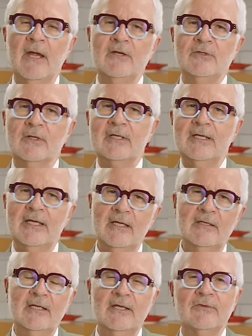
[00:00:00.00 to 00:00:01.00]
and your
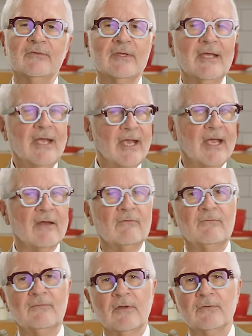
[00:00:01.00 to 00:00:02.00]
kidneys
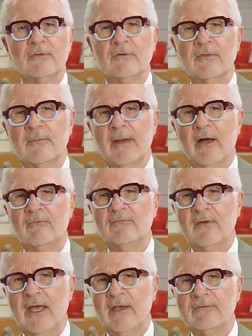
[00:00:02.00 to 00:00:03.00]
can't filter them out
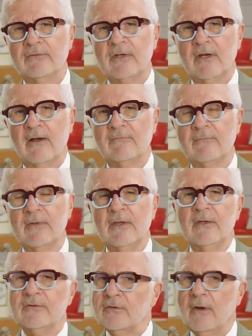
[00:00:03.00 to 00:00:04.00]
fast enough.
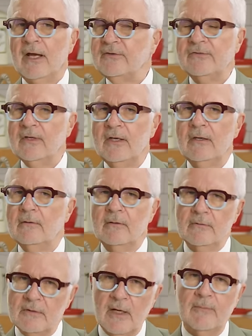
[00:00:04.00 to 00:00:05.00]
So I see a
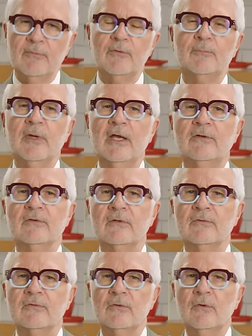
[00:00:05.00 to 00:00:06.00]
number of
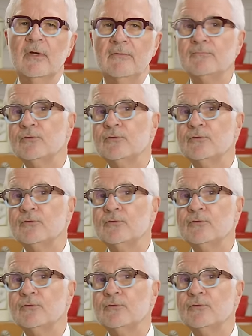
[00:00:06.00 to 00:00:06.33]
patients who have